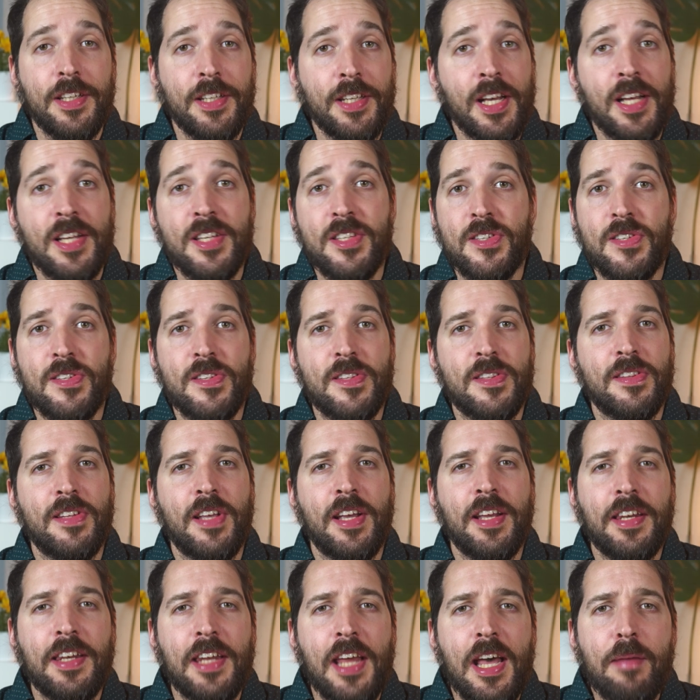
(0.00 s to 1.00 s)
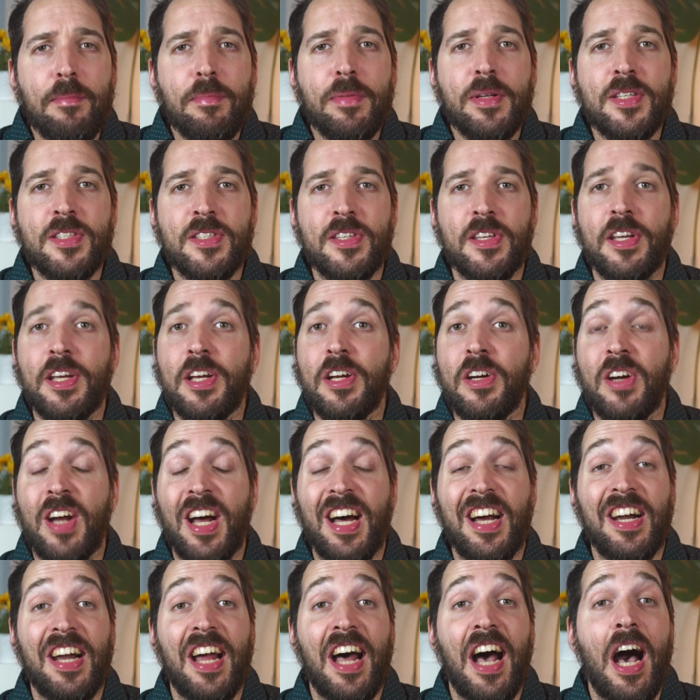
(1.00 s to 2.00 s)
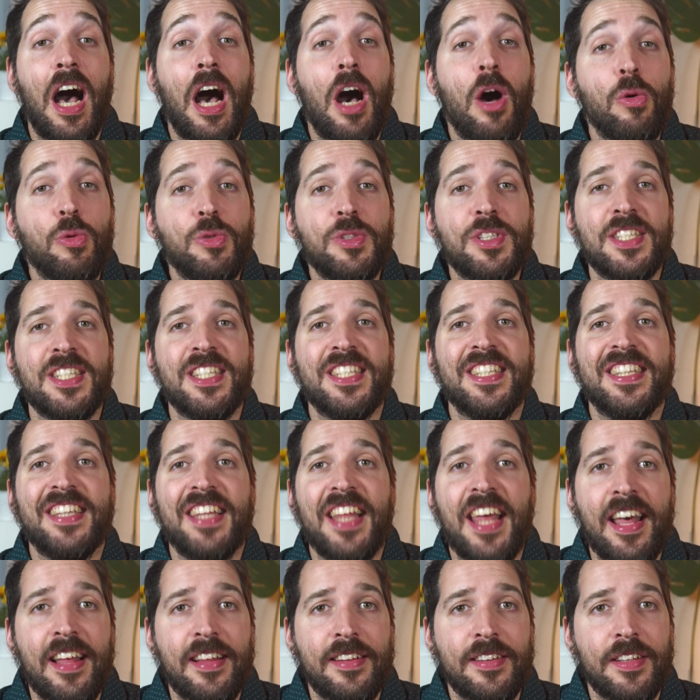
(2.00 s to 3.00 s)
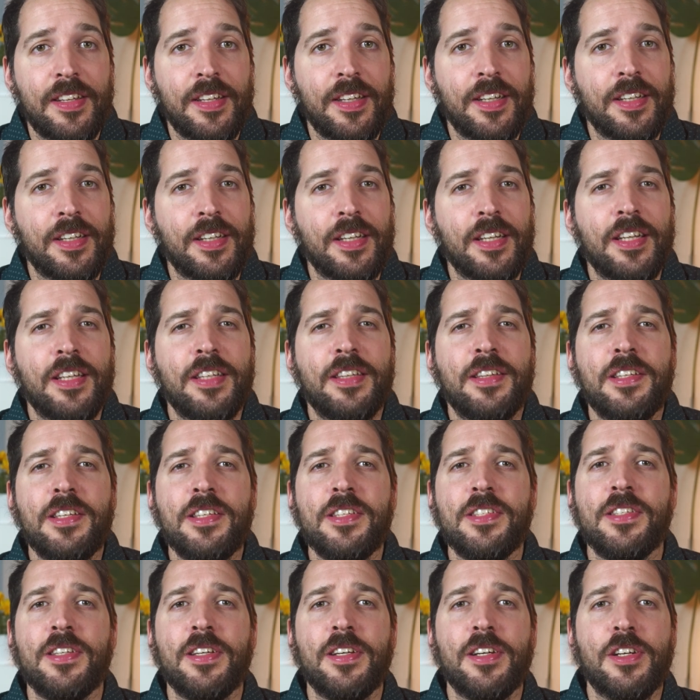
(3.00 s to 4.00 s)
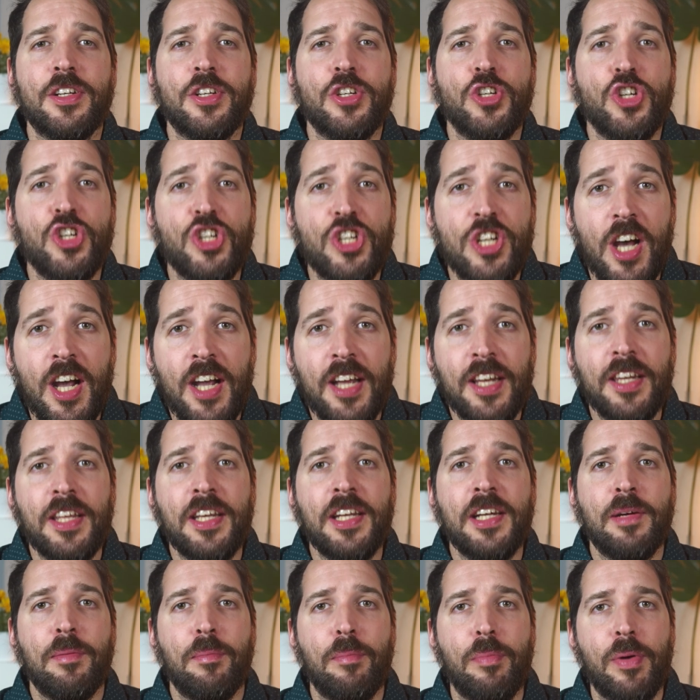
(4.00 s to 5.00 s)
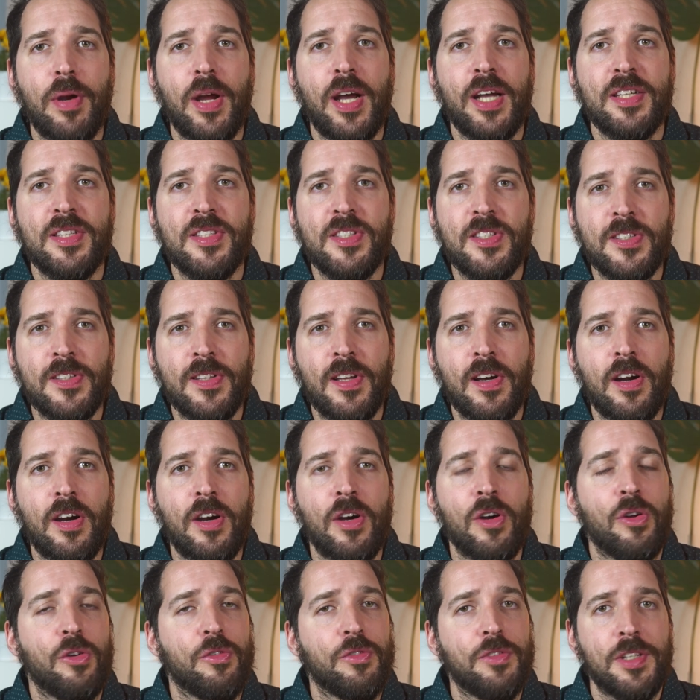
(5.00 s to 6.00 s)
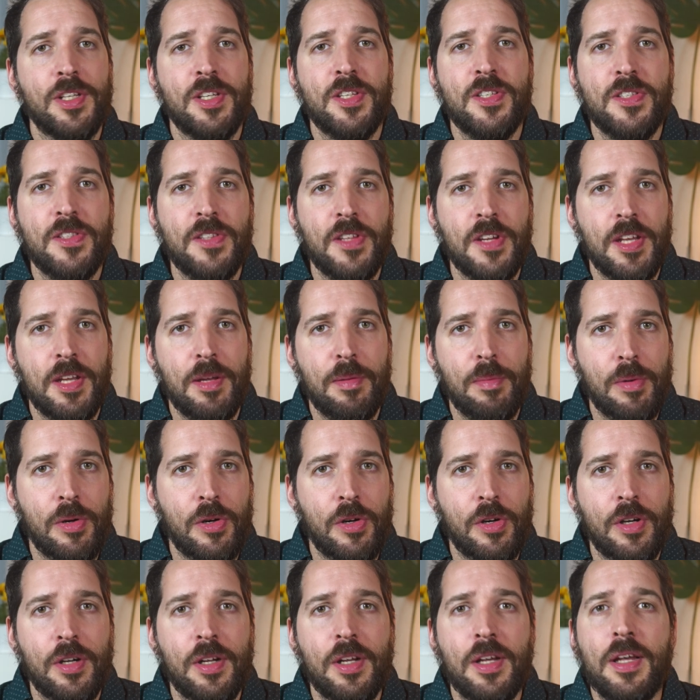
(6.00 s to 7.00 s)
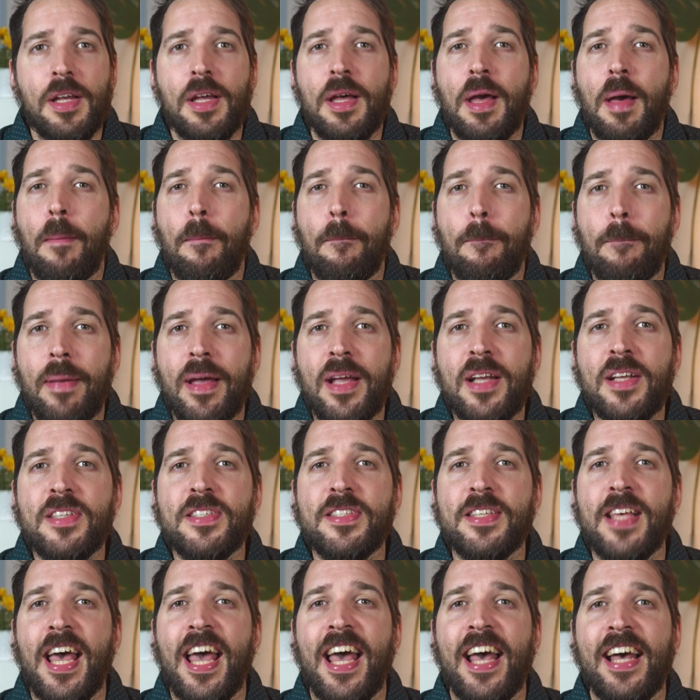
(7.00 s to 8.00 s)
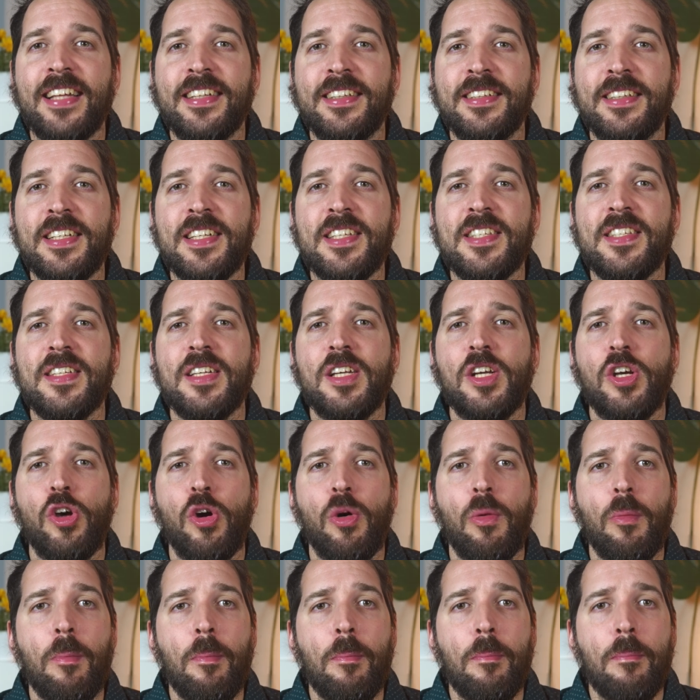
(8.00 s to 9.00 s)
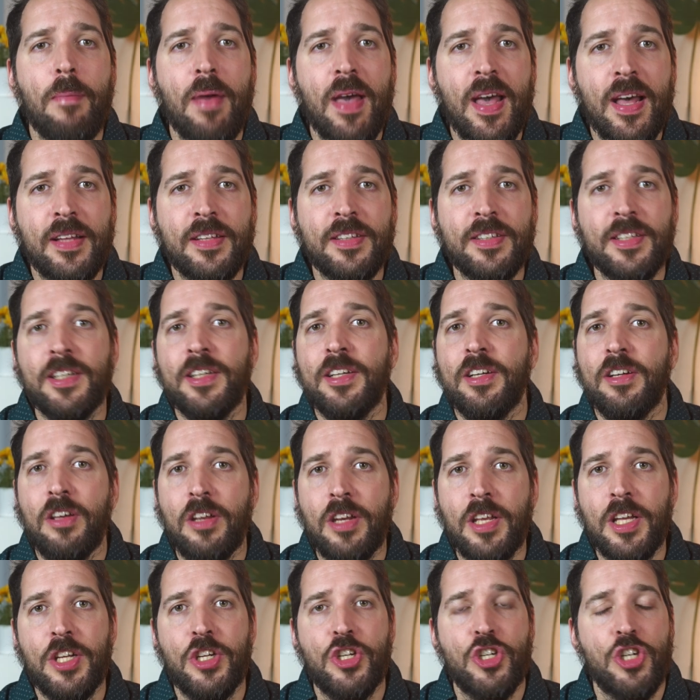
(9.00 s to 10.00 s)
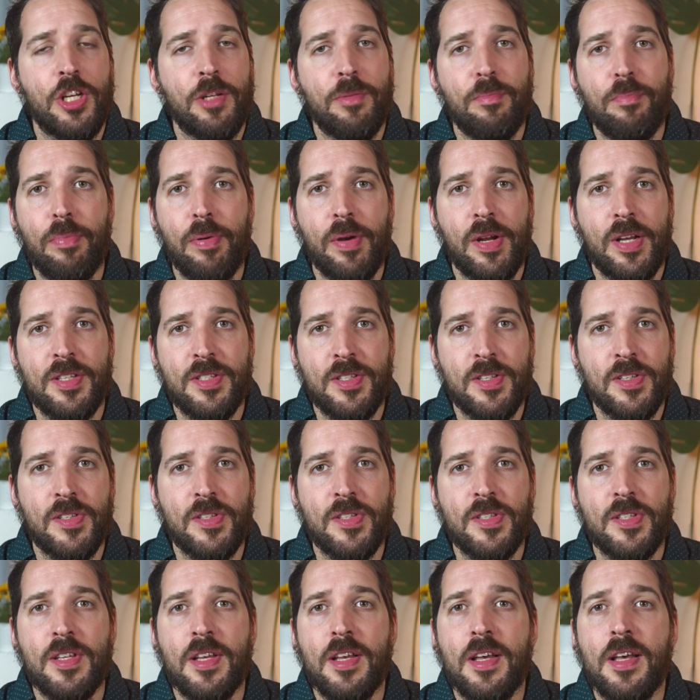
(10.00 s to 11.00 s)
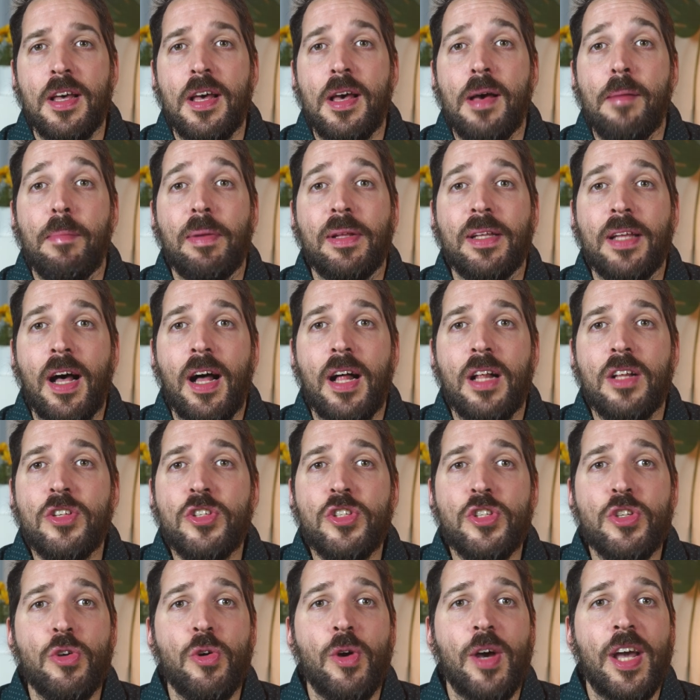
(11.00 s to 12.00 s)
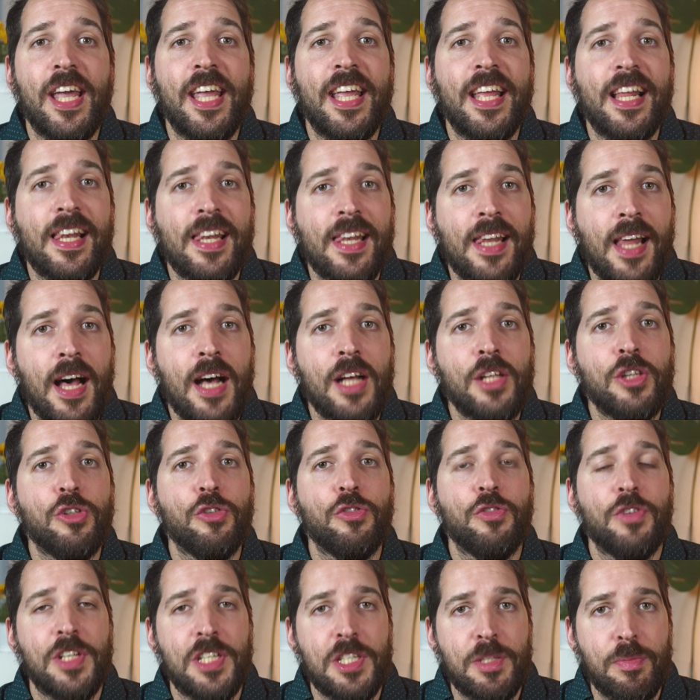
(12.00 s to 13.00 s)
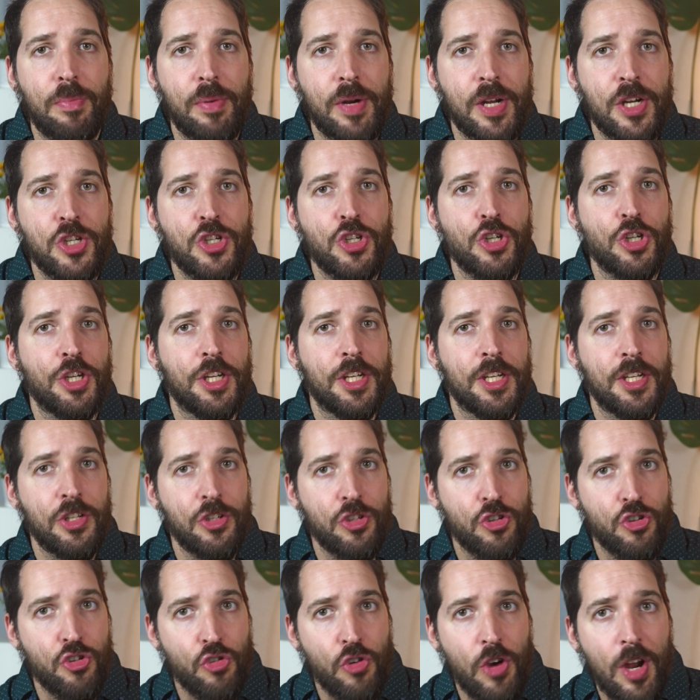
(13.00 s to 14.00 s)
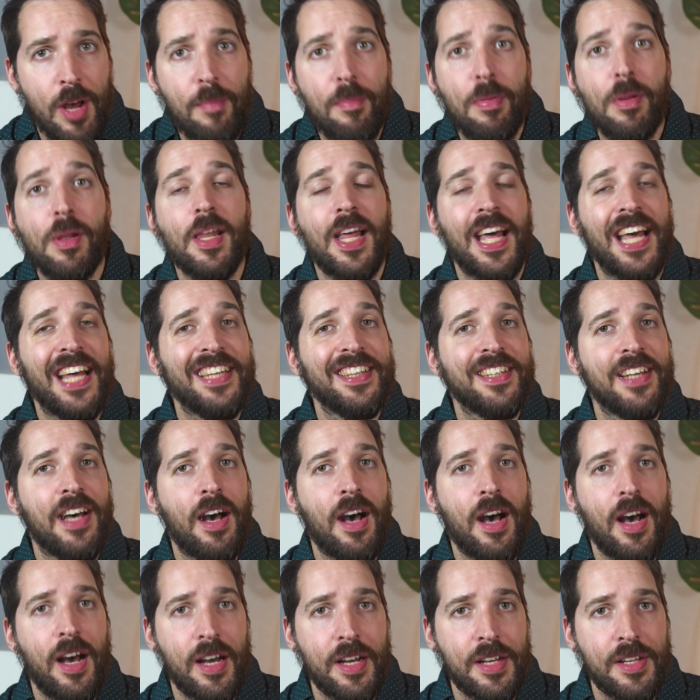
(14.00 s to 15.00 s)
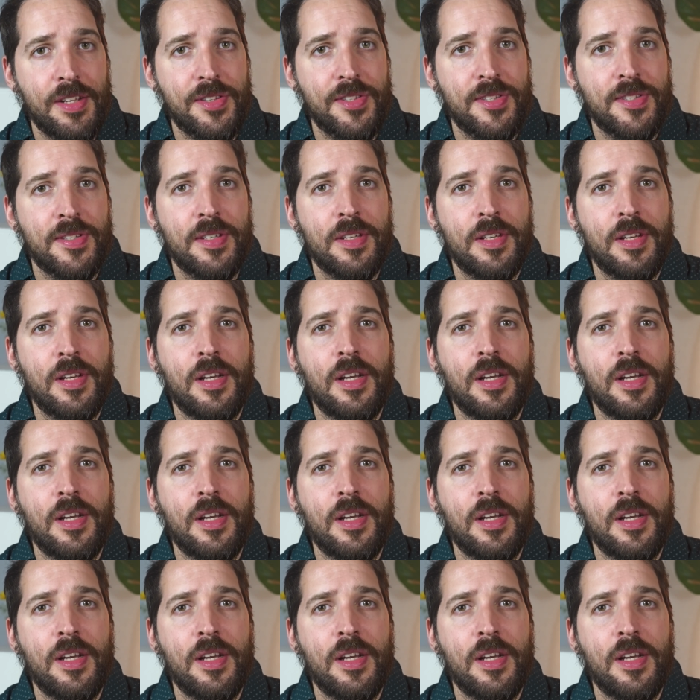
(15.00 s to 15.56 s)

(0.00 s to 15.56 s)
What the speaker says: Yes, dynamics here are outstanding. It is a shining bright star of this streamer. Bass had this commanding reach and presence, but also a lot of expression in treble and highs.